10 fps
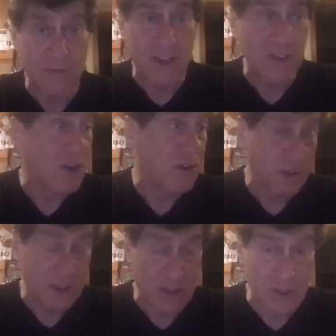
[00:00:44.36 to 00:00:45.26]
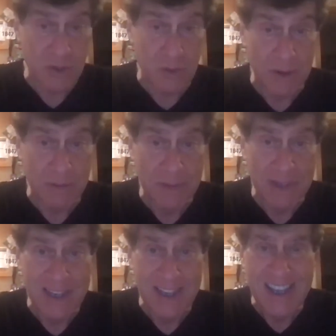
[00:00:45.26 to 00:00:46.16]
funds over to this one.
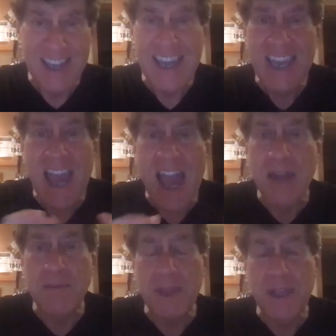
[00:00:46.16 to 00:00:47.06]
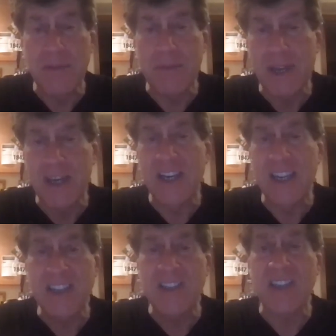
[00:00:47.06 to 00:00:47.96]
He had me the minute
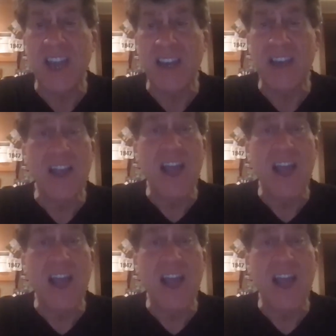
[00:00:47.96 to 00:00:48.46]
he said,